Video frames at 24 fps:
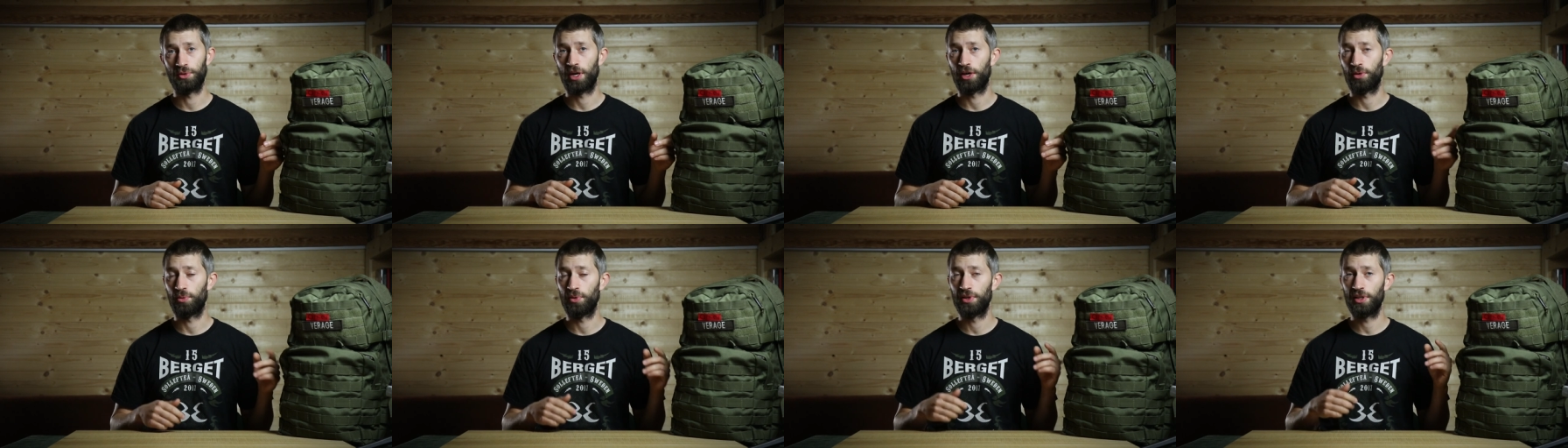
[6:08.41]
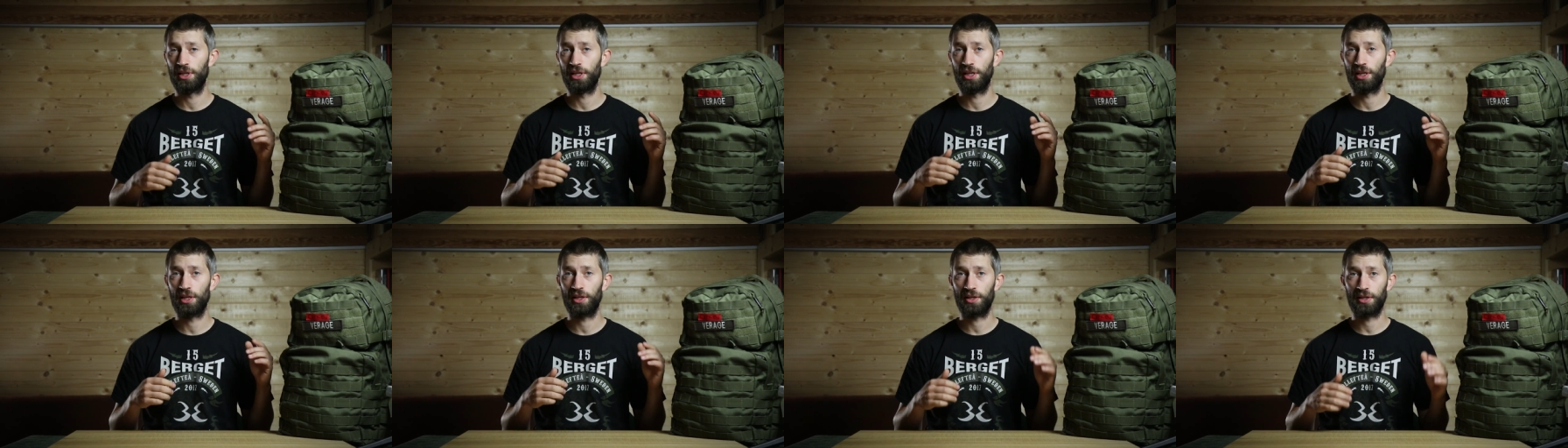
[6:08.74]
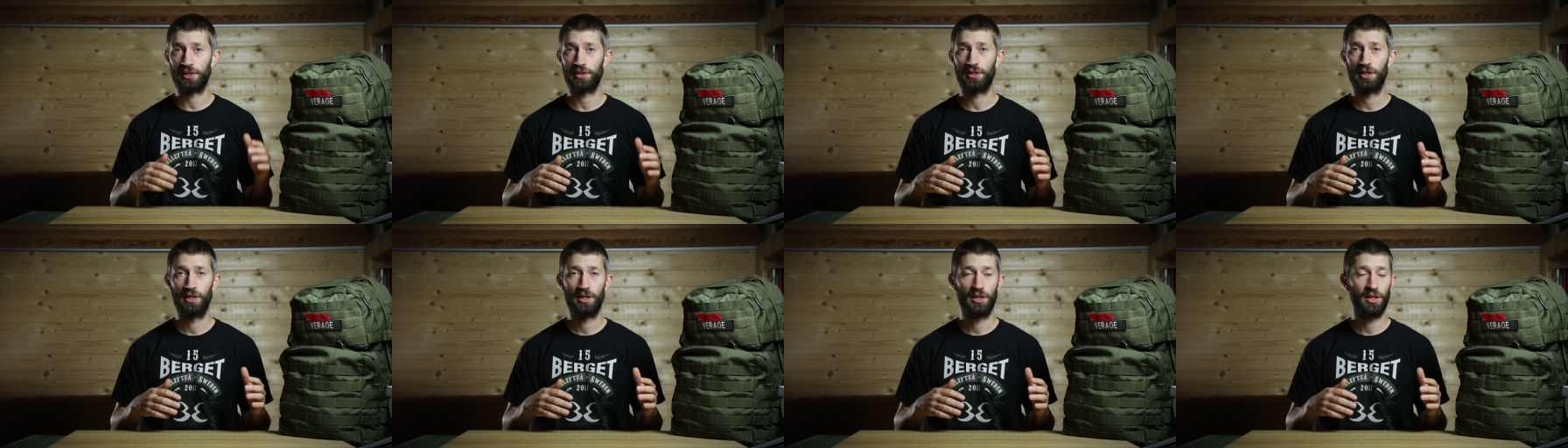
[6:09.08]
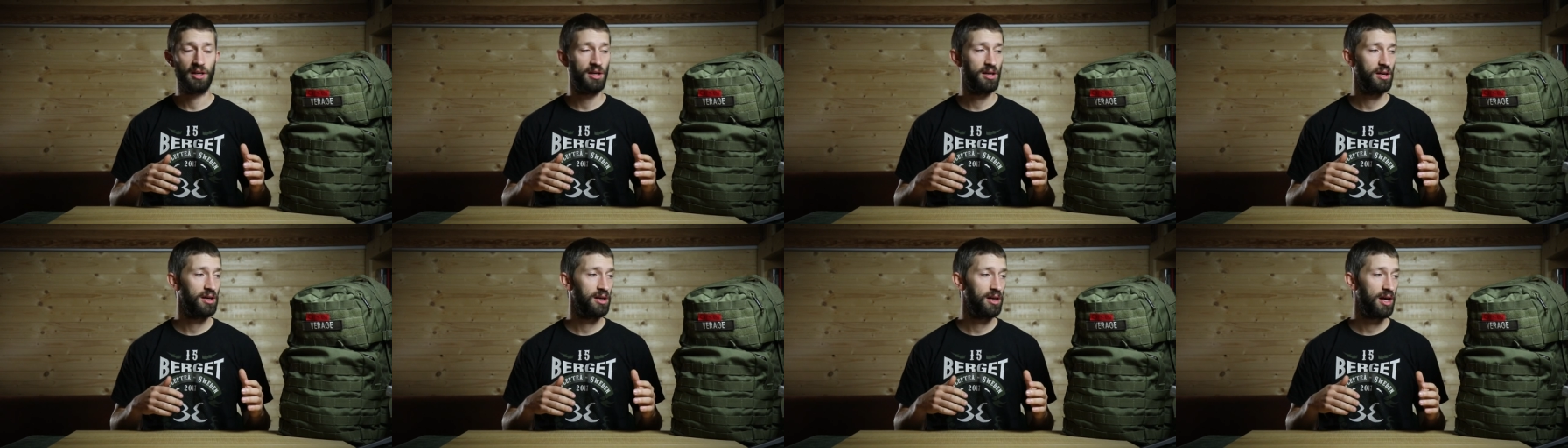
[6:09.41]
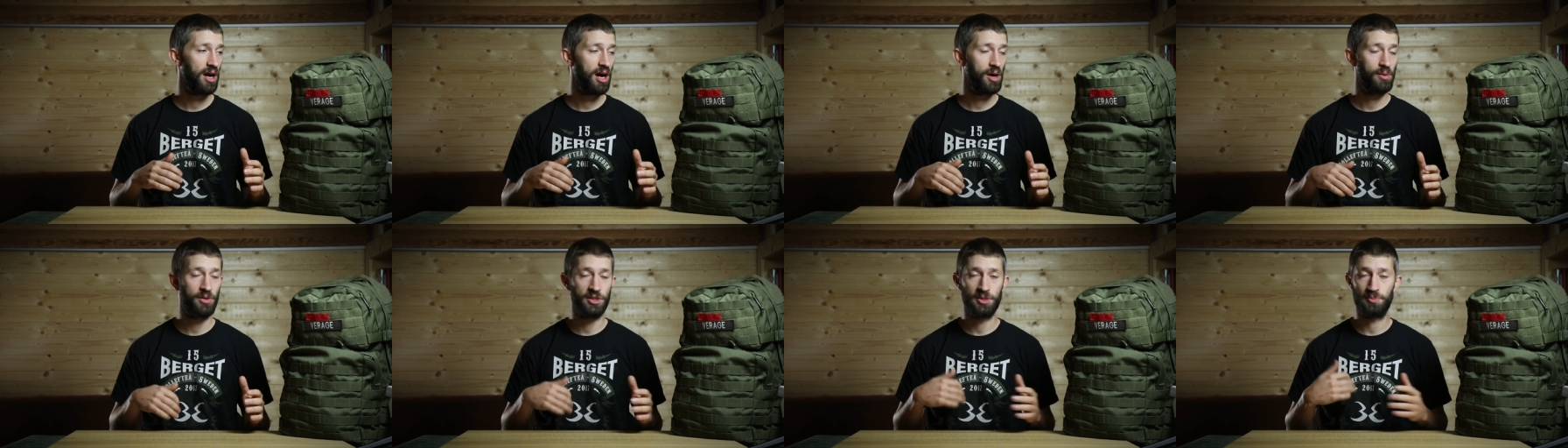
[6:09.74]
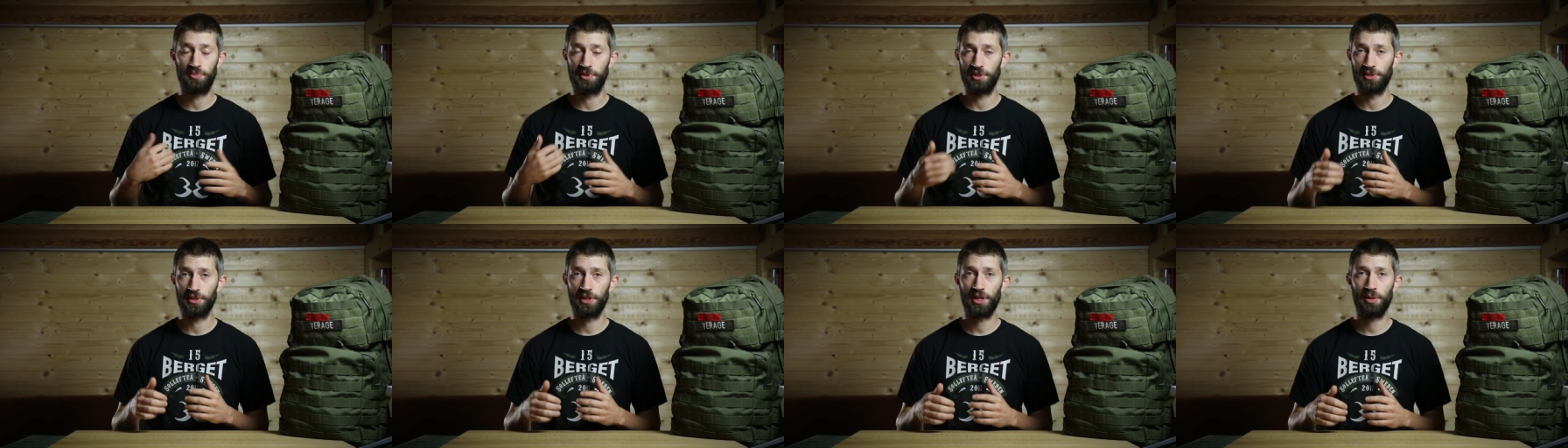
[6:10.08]
I really like uh, how it's
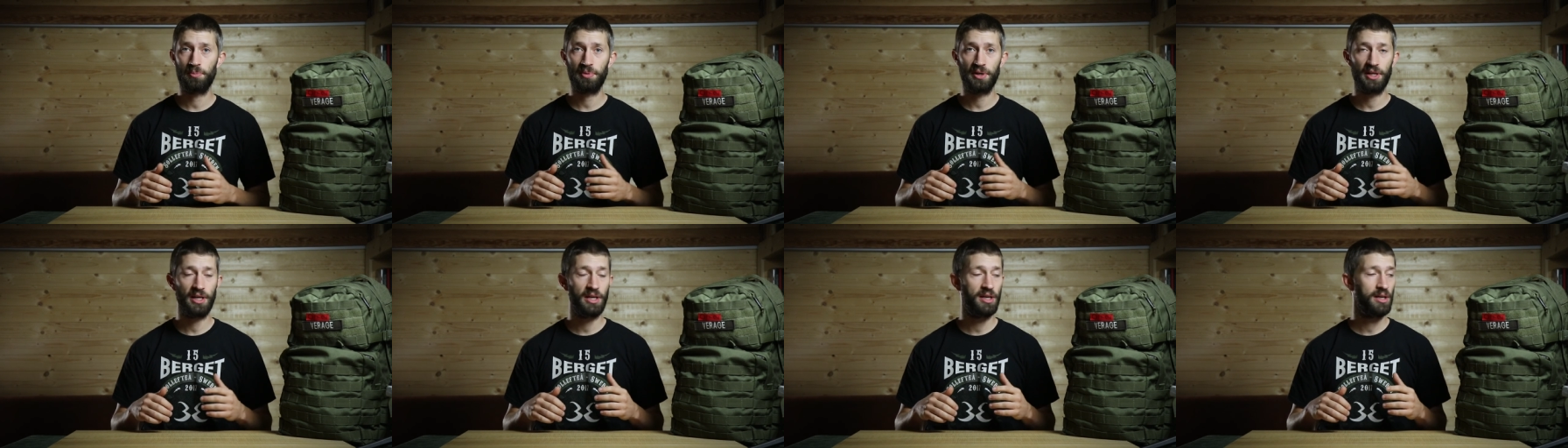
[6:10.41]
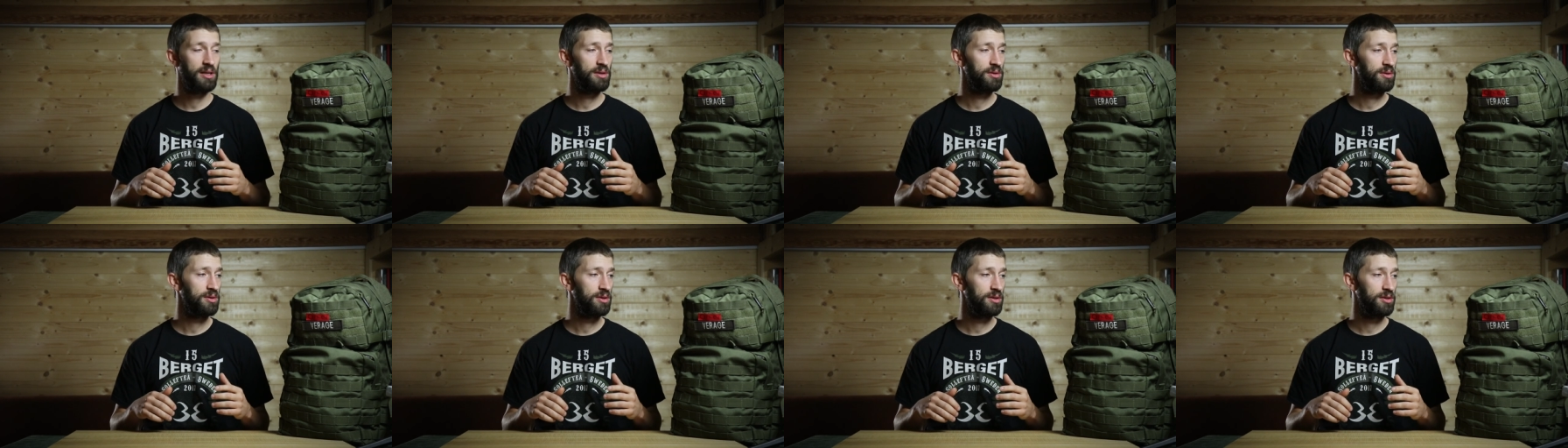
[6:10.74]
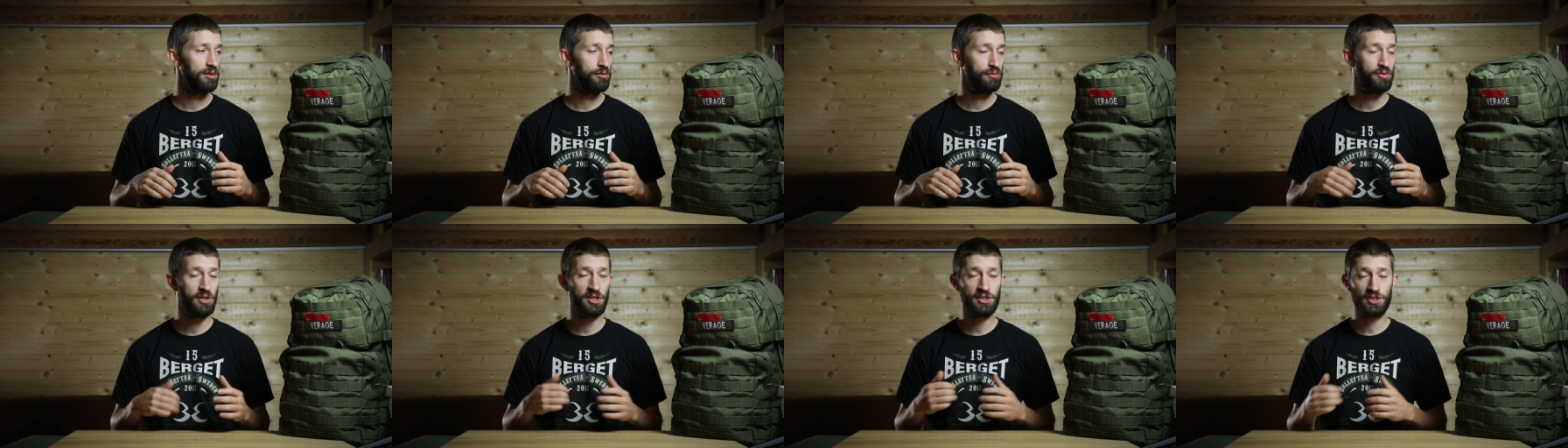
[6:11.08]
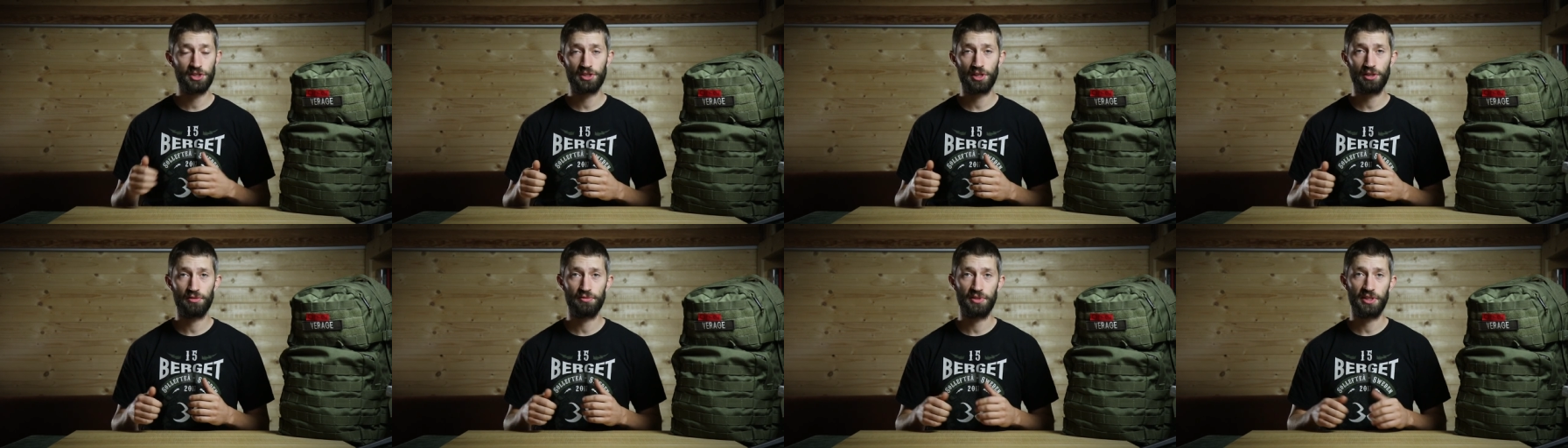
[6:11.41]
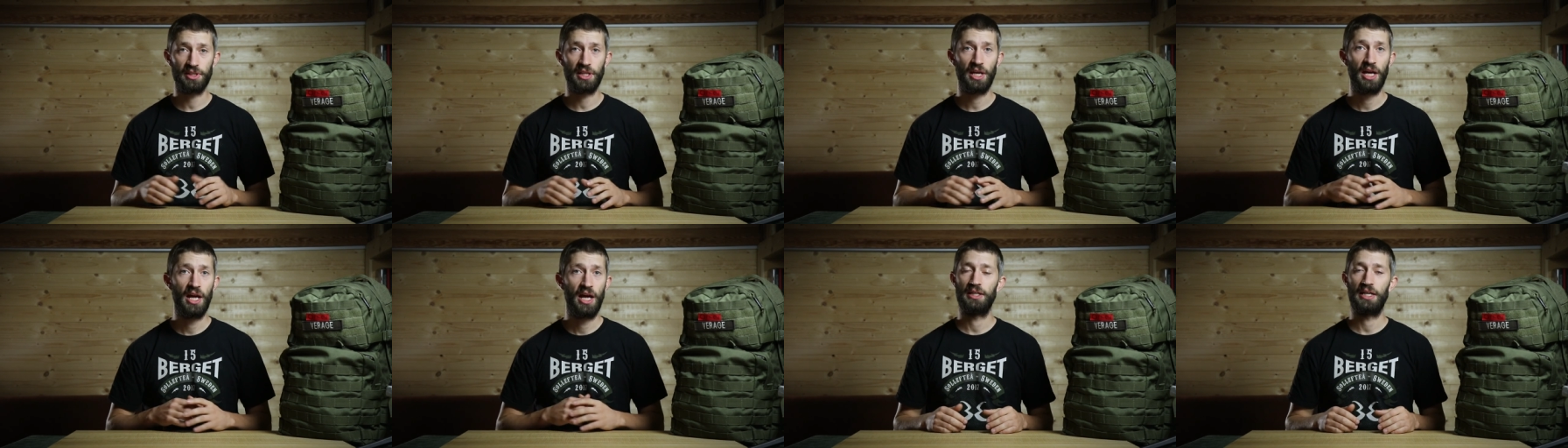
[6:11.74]
built up and the features of it.